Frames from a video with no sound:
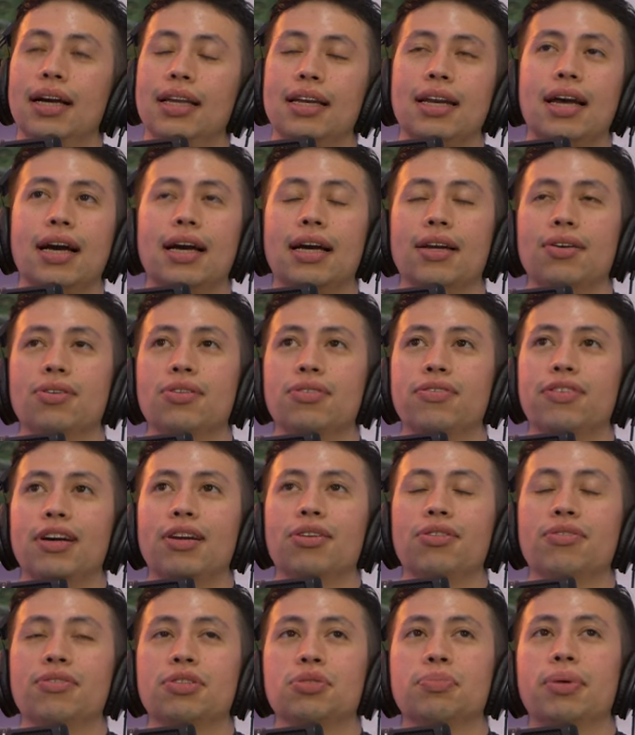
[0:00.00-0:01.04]
Nah, I don't know if I
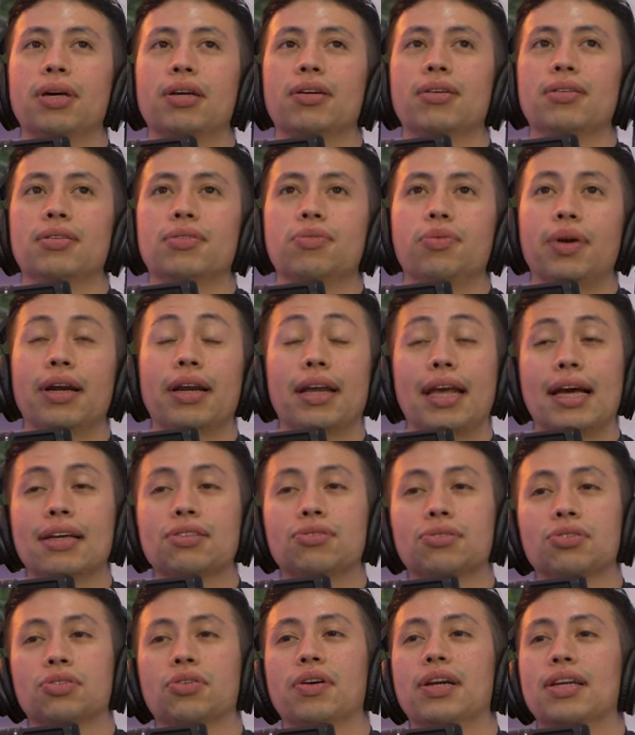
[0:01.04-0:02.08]
don't know if he's better. Ryan
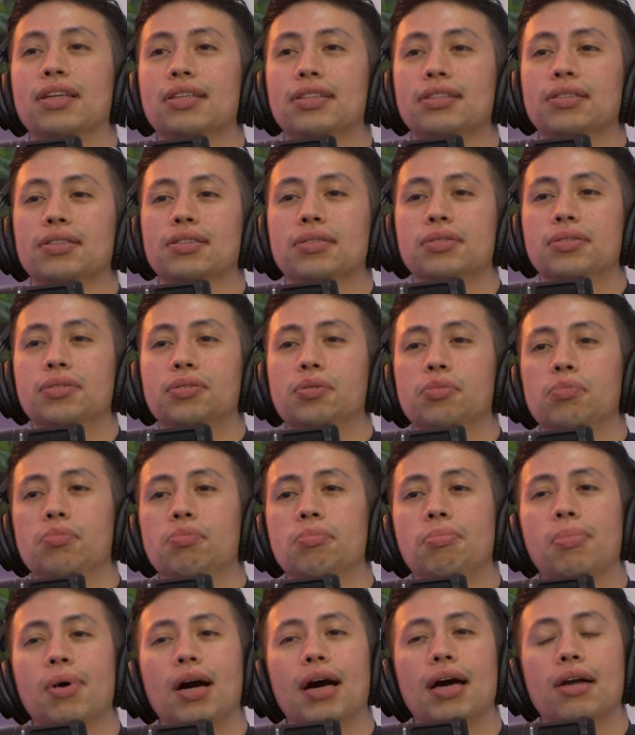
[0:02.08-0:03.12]
was great,
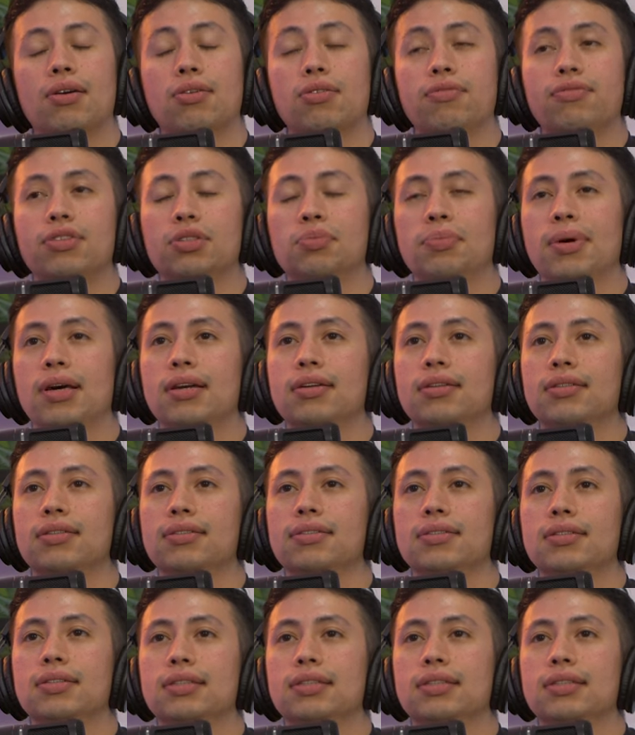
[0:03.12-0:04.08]
but I don't know if he's better.